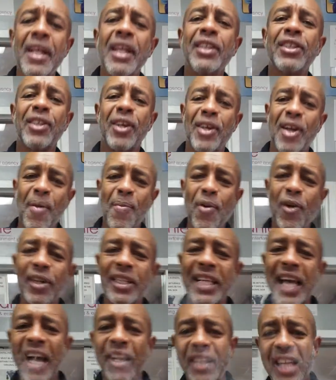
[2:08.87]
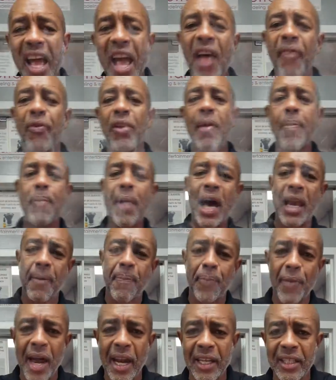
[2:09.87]
So come on down to Heavenly Body
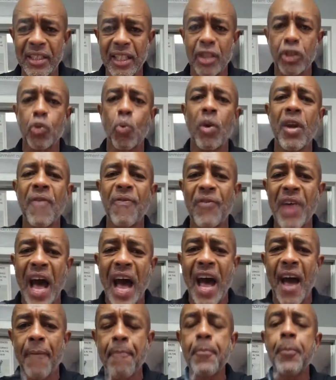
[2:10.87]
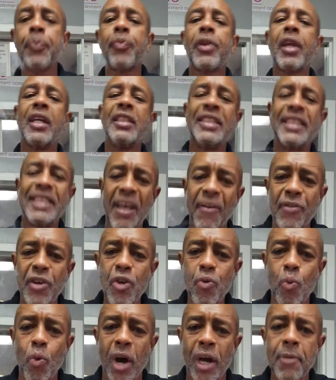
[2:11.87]
Products at
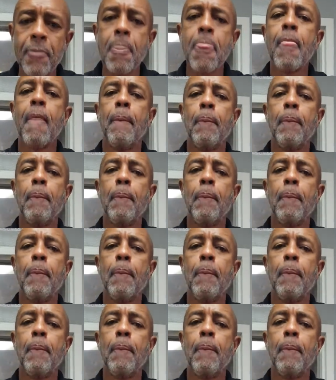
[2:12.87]
2571